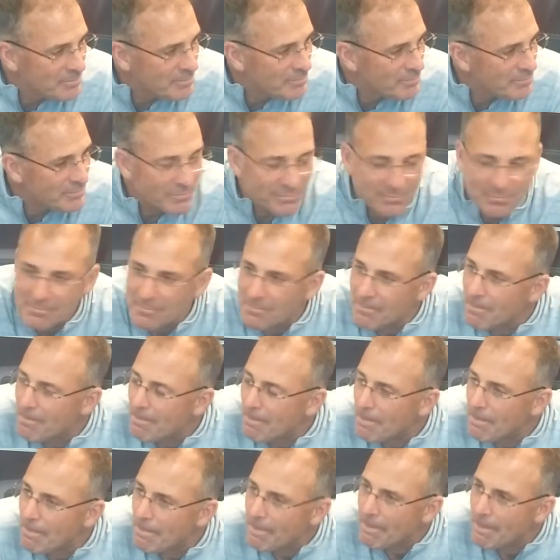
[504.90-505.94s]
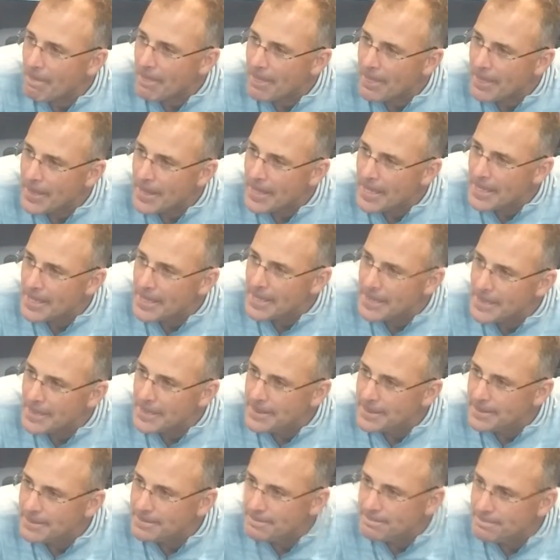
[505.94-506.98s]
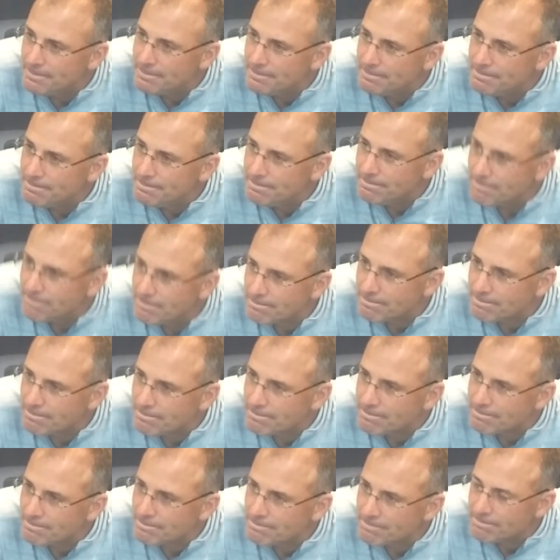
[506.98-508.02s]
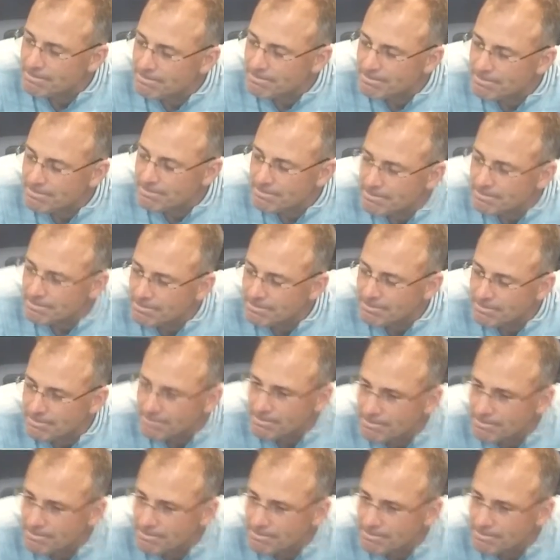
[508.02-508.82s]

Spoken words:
From what you see, what's contributed to the run defense being as good as it's done?